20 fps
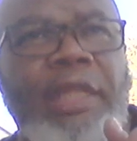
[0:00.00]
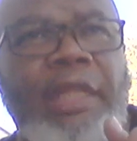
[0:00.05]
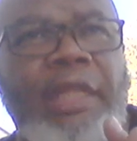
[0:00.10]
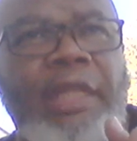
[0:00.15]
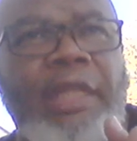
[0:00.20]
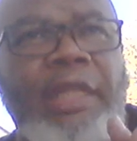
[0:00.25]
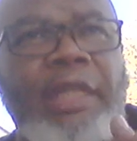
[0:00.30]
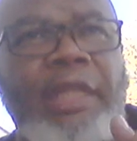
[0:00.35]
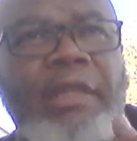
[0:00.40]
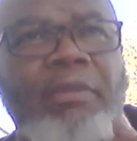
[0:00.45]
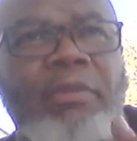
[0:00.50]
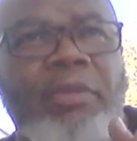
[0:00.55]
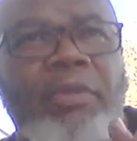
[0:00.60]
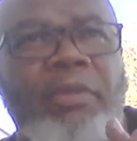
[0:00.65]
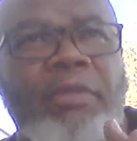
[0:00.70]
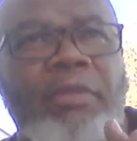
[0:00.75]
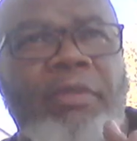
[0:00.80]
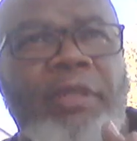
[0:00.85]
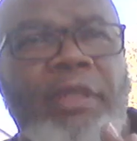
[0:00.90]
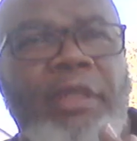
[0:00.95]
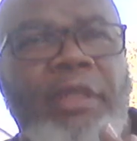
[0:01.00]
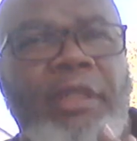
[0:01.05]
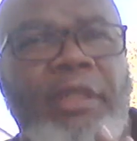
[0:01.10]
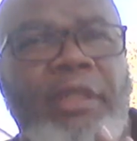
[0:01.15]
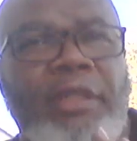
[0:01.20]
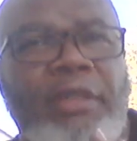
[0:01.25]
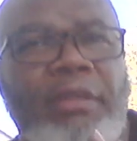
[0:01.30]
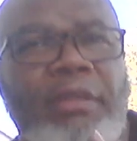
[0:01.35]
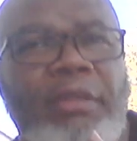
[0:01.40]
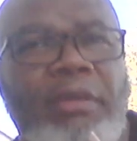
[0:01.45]
then with
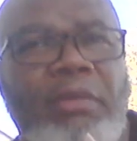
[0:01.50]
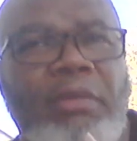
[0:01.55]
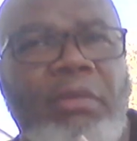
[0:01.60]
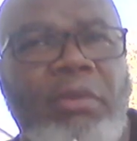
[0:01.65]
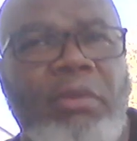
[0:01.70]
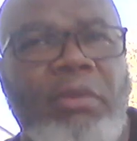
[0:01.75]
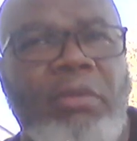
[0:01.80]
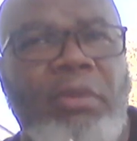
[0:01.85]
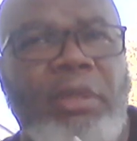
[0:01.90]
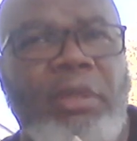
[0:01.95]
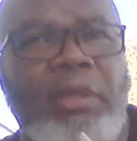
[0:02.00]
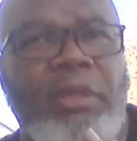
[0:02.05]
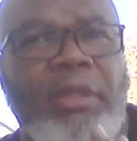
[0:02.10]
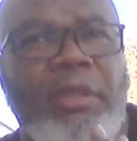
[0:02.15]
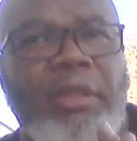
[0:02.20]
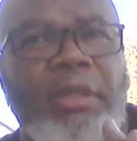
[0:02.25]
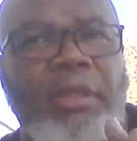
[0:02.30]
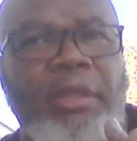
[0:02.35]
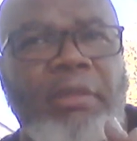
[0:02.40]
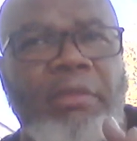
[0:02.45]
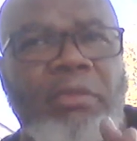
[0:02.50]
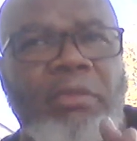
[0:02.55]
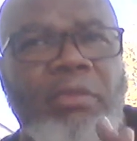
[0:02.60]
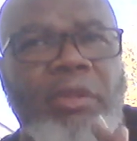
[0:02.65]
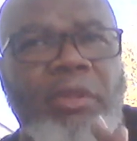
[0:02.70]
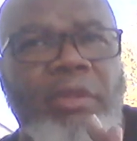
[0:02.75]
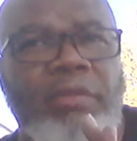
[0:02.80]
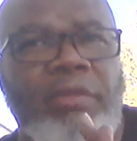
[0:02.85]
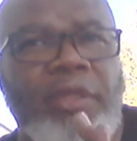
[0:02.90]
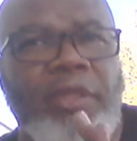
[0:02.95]
the aroma on it,
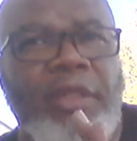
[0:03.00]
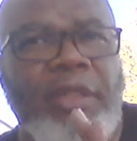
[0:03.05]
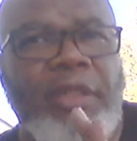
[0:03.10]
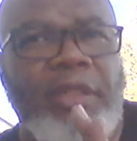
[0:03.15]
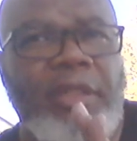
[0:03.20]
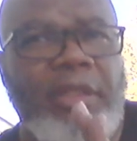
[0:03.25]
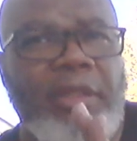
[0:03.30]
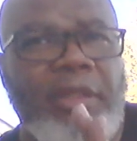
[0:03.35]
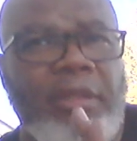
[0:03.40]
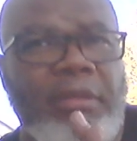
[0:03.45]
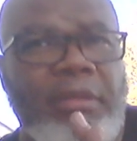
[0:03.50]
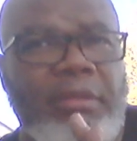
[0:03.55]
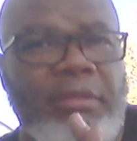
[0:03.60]
with the